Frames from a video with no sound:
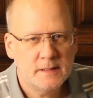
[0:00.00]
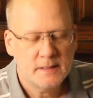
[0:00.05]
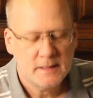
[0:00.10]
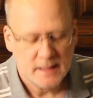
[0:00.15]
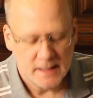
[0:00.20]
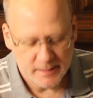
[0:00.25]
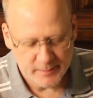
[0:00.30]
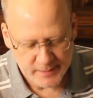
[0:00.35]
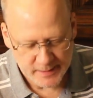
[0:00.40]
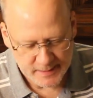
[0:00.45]

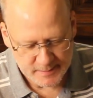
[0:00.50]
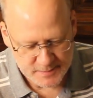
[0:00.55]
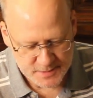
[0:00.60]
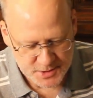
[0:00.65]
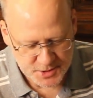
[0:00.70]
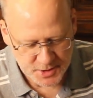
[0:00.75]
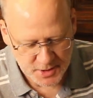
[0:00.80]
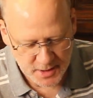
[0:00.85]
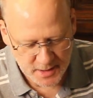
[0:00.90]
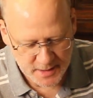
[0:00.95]
Hi, my name's
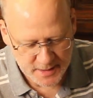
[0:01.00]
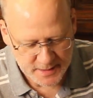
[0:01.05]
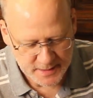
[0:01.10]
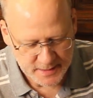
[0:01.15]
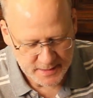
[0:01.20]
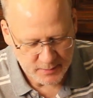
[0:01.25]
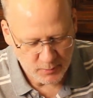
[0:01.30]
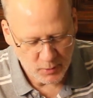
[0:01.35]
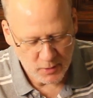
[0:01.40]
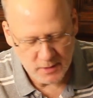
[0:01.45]
John,
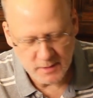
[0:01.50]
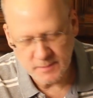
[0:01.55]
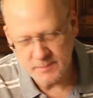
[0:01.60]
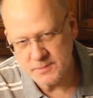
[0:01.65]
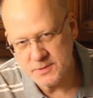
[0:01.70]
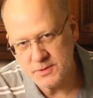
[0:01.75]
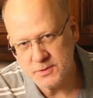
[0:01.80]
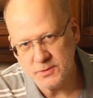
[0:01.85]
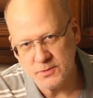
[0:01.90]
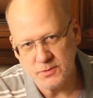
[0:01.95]
and welcome
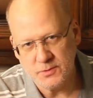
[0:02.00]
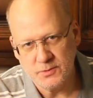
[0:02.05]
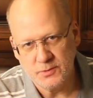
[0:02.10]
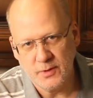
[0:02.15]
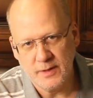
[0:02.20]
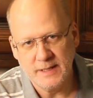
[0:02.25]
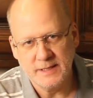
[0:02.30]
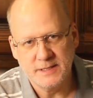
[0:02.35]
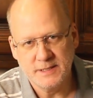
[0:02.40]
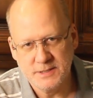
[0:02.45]
to
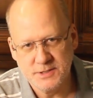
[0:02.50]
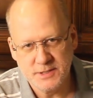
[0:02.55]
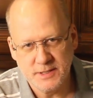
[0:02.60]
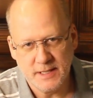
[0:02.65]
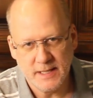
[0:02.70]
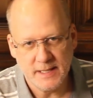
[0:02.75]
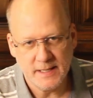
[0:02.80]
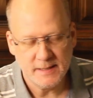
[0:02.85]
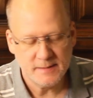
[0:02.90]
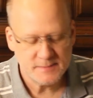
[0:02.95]
Great
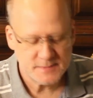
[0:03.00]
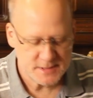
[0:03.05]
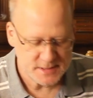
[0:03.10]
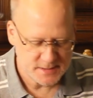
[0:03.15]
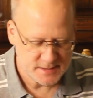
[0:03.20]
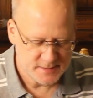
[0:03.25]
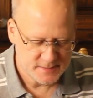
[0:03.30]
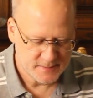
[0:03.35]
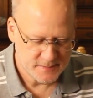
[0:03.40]
Digicams.